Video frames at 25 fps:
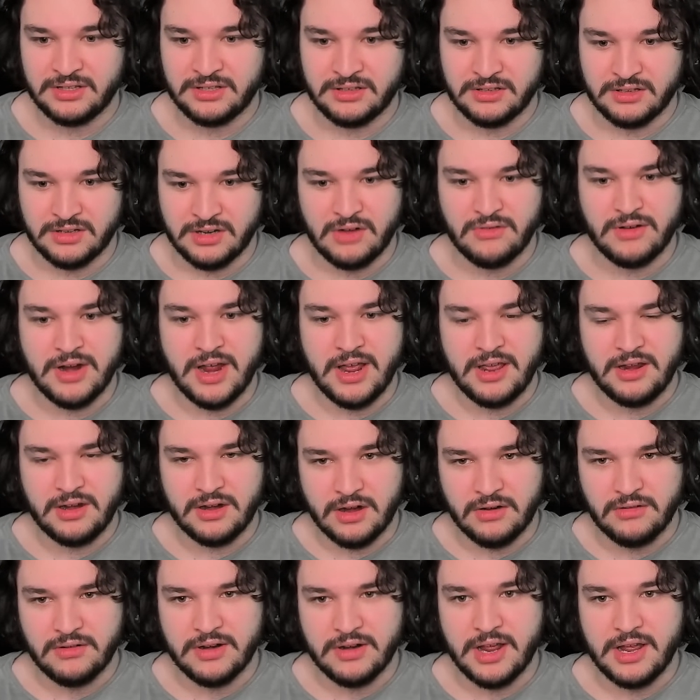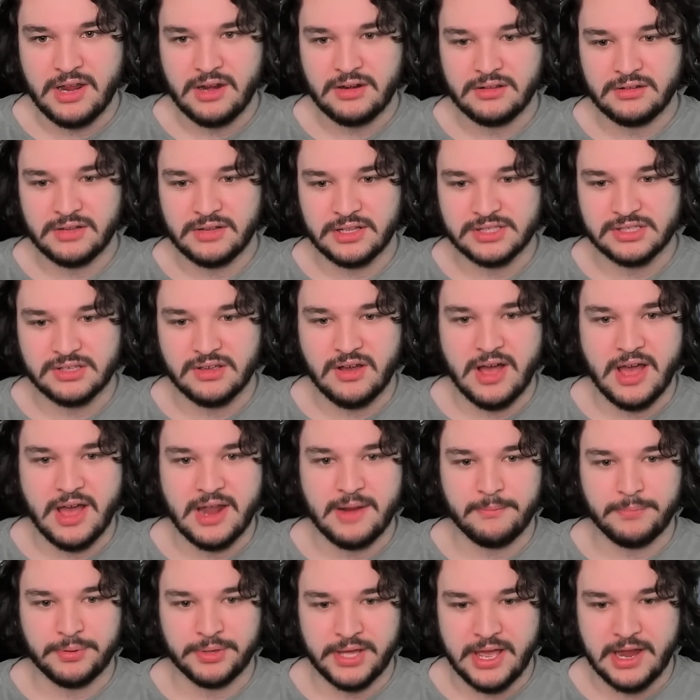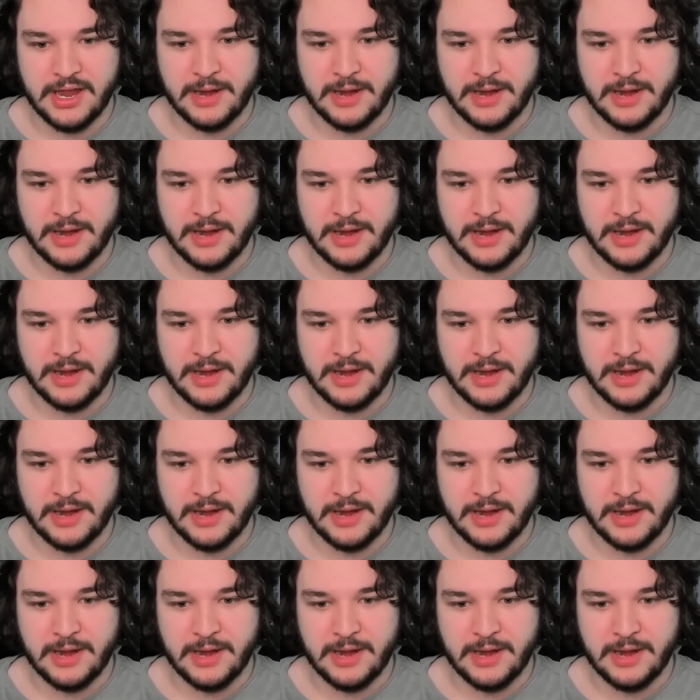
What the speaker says: All right, all right. Let's go ahead and play out